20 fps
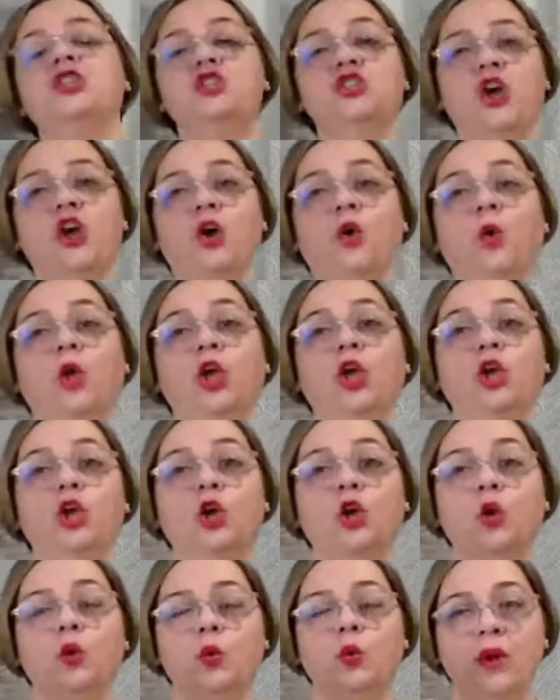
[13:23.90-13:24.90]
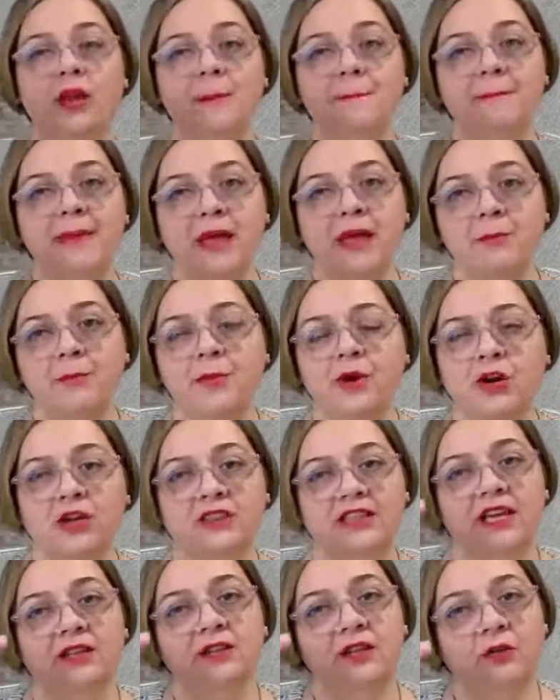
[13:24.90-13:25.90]
So
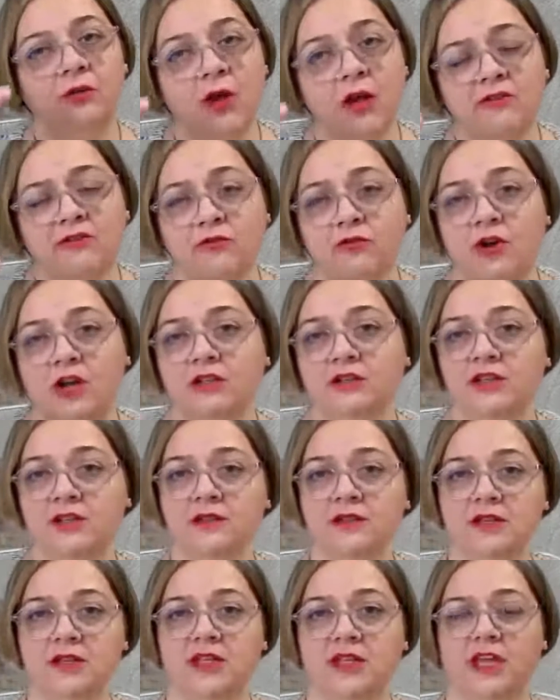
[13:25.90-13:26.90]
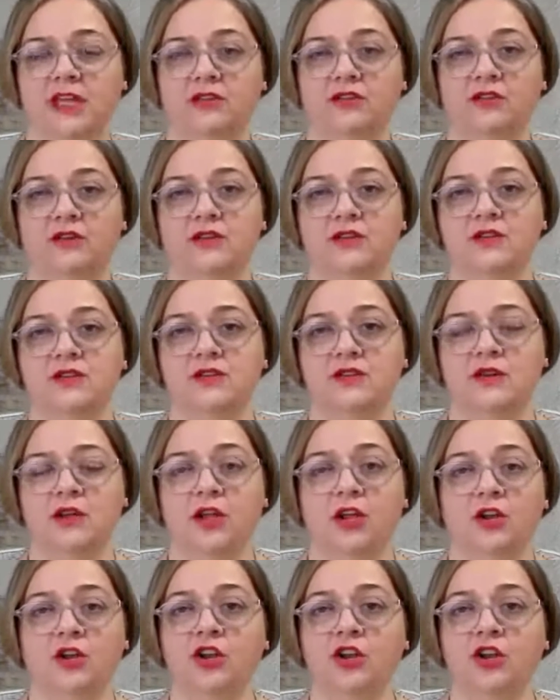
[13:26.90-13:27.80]
remember that there are fraud indicators.